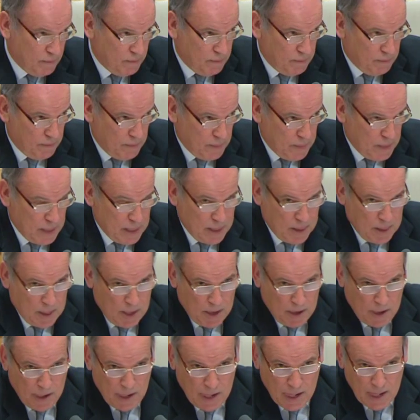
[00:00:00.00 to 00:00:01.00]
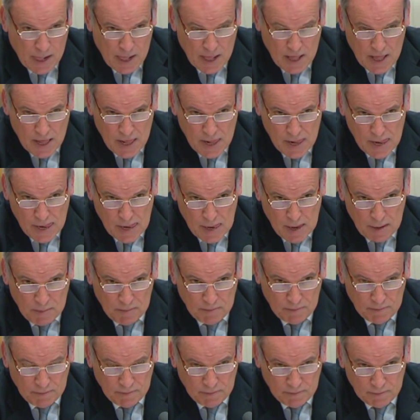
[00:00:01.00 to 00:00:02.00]
Mr. McCormick, would there be anyone
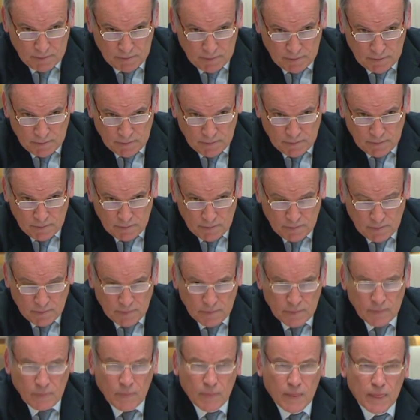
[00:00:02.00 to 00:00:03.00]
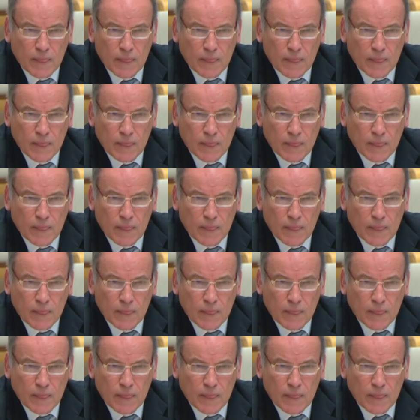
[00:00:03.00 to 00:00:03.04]
at the table that would like to